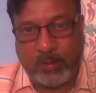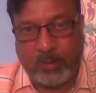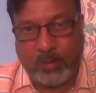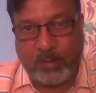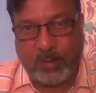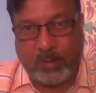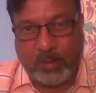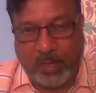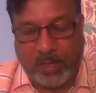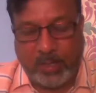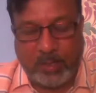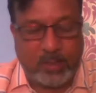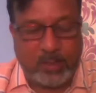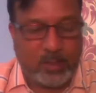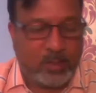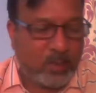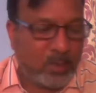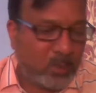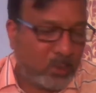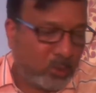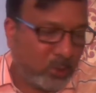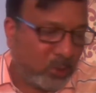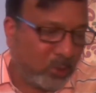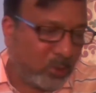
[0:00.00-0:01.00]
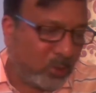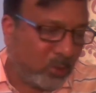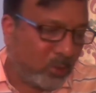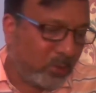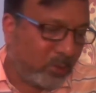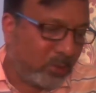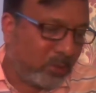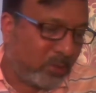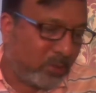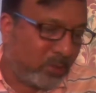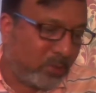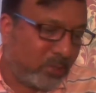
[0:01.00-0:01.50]
right?
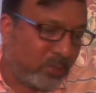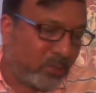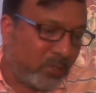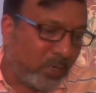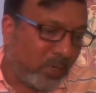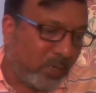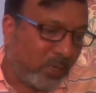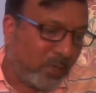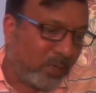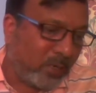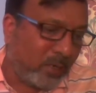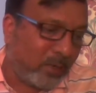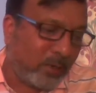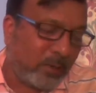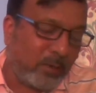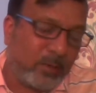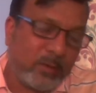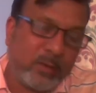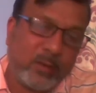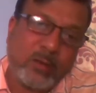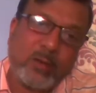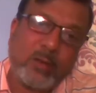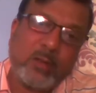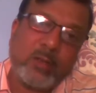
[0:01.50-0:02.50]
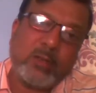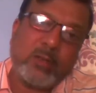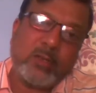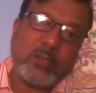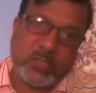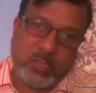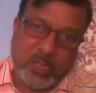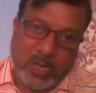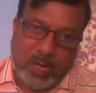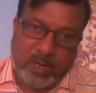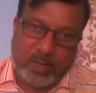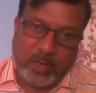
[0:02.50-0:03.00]
So the children
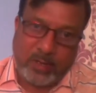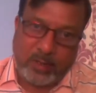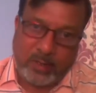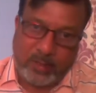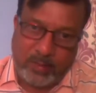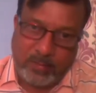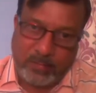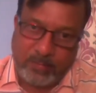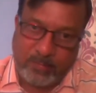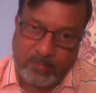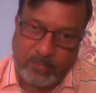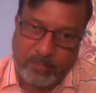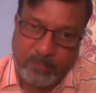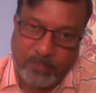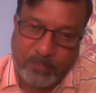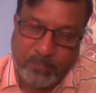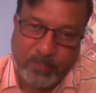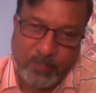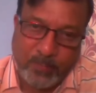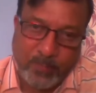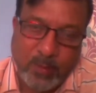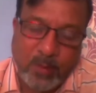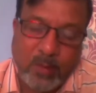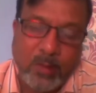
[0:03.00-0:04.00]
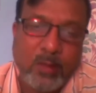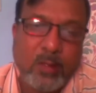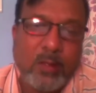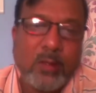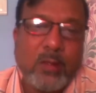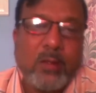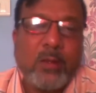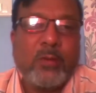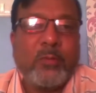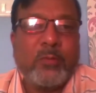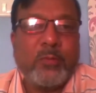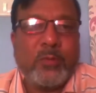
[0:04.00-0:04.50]
started
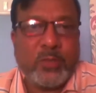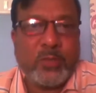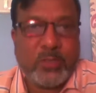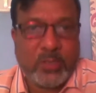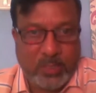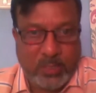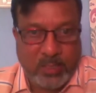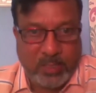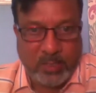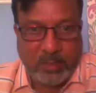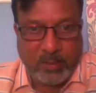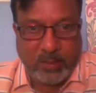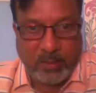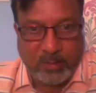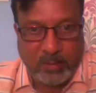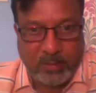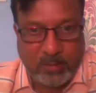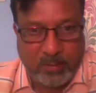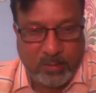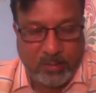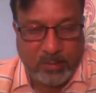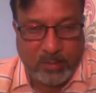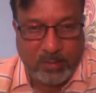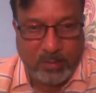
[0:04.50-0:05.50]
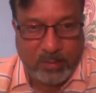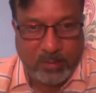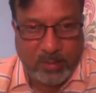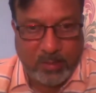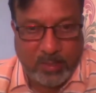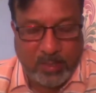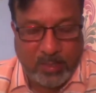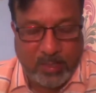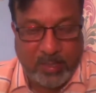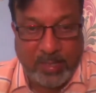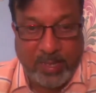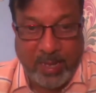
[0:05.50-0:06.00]
visiting,
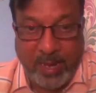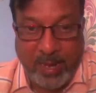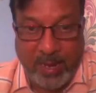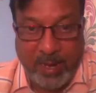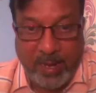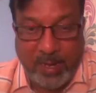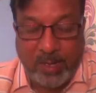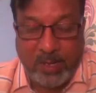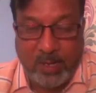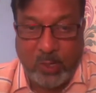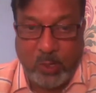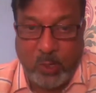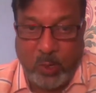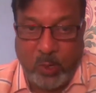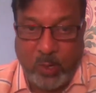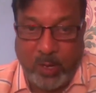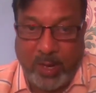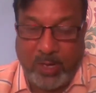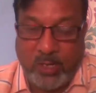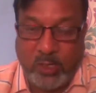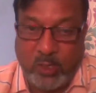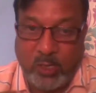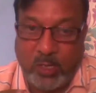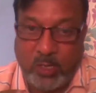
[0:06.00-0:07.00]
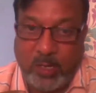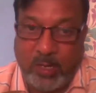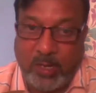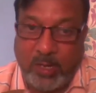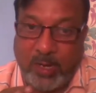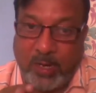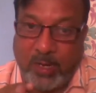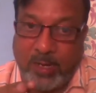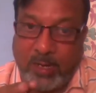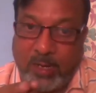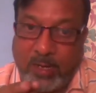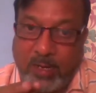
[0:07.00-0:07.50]
and there you are actually
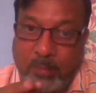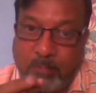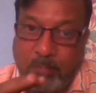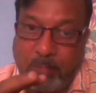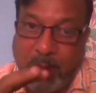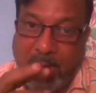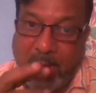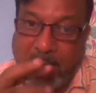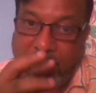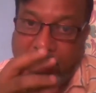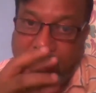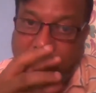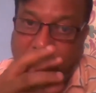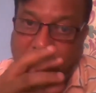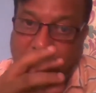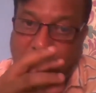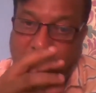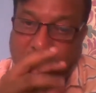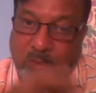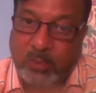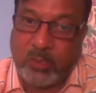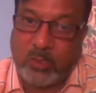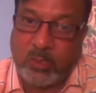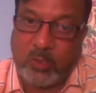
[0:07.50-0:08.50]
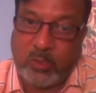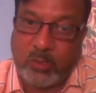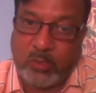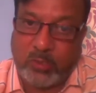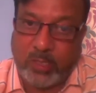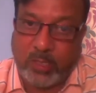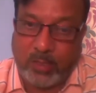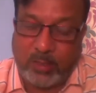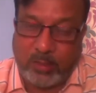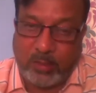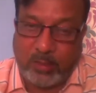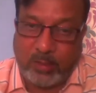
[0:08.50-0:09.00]
creating an impact in the
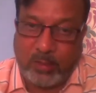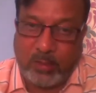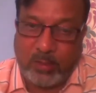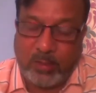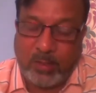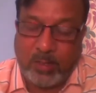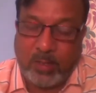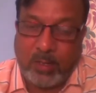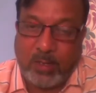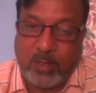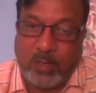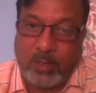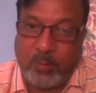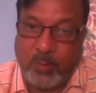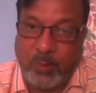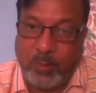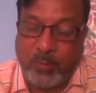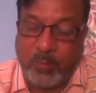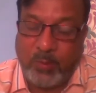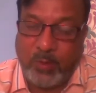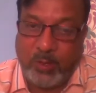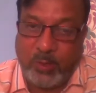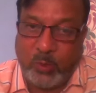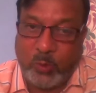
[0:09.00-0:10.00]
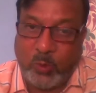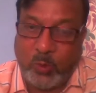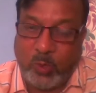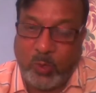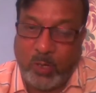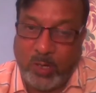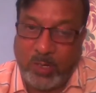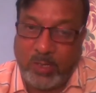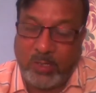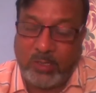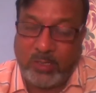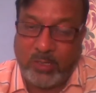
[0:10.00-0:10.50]
society. Remember, you
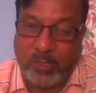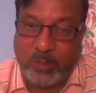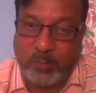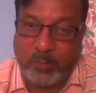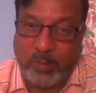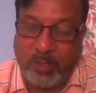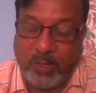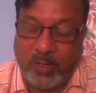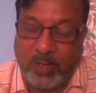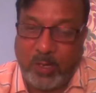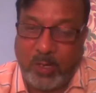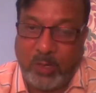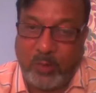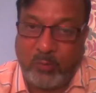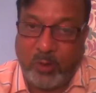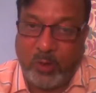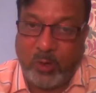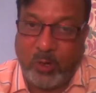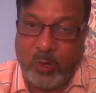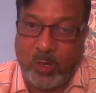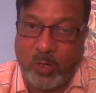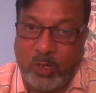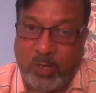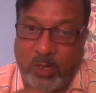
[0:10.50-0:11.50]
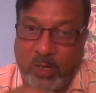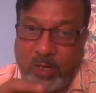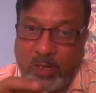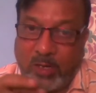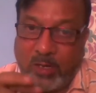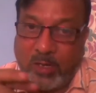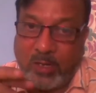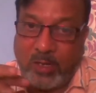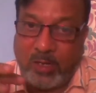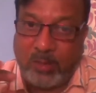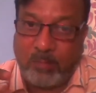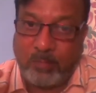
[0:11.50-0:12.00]
learn something, and if you're not
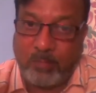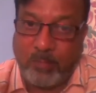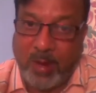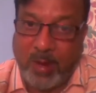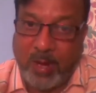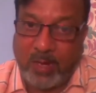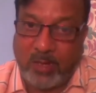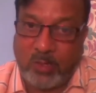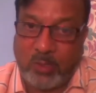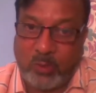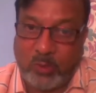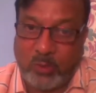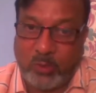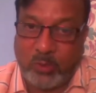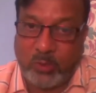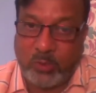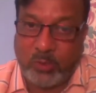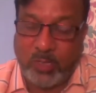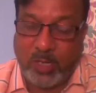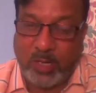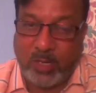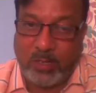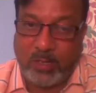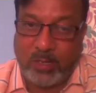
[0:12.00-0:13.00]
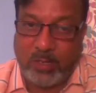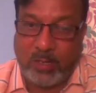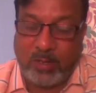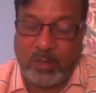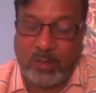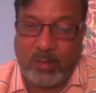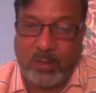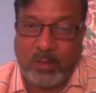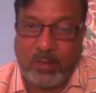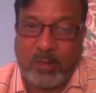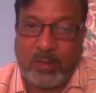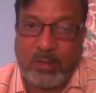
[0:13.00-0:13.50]
creating an impact in the society,
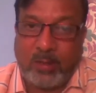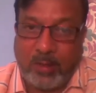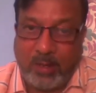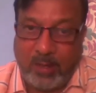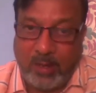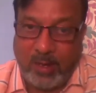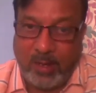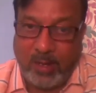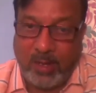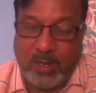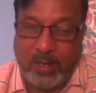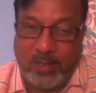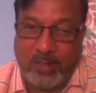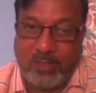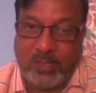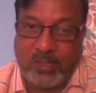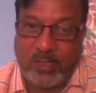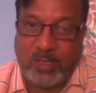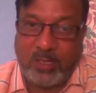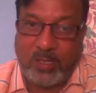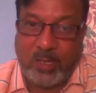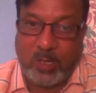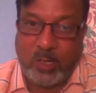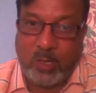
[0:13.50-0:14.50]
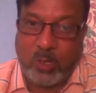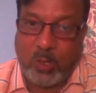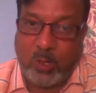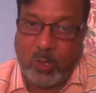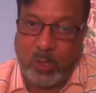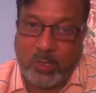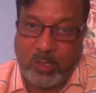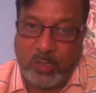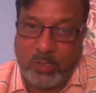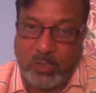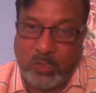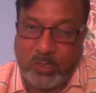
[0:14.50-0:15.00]
then again, seeking
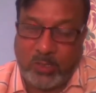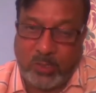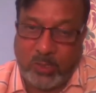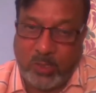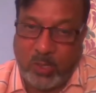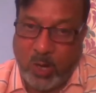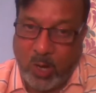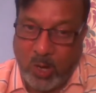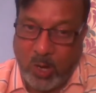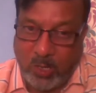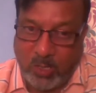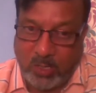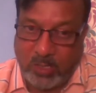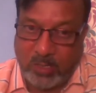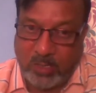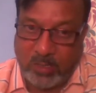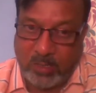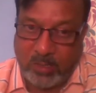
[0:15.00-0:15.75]
knowledge is not